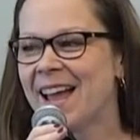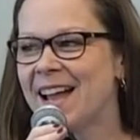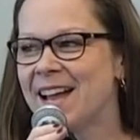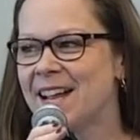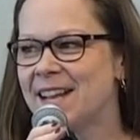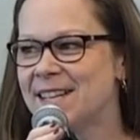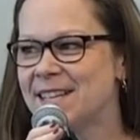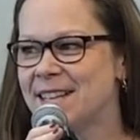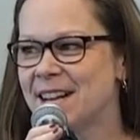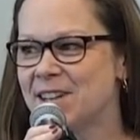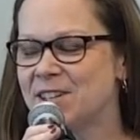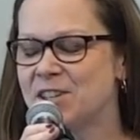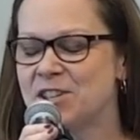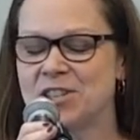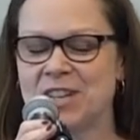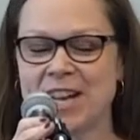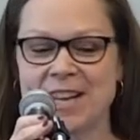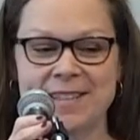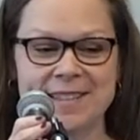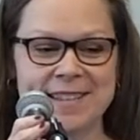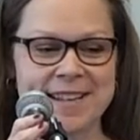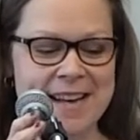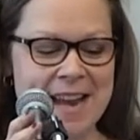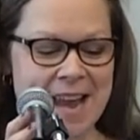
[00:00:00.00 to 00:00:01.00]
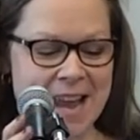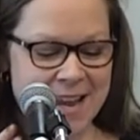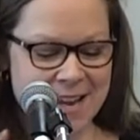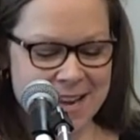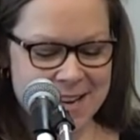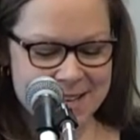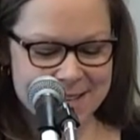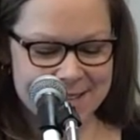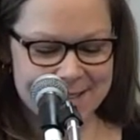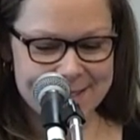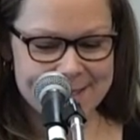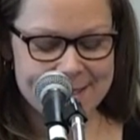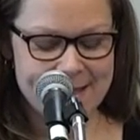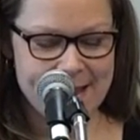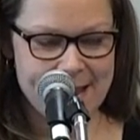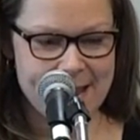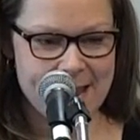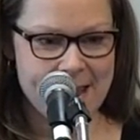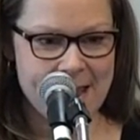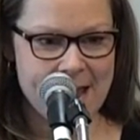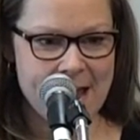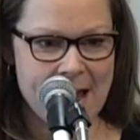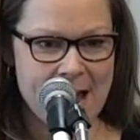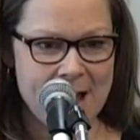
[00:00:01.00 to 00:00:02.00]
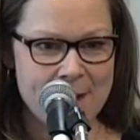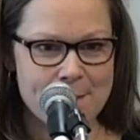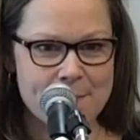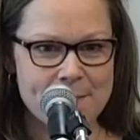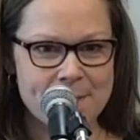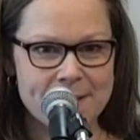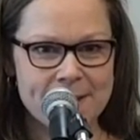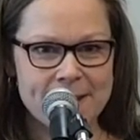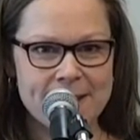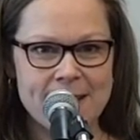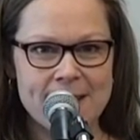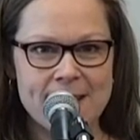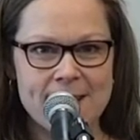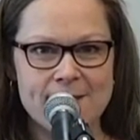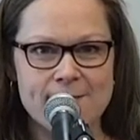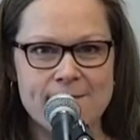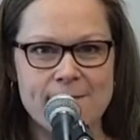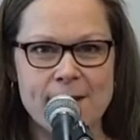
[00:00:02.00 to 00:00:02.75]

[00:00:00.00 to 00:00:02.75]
Dr. Jaskin, I can say I believe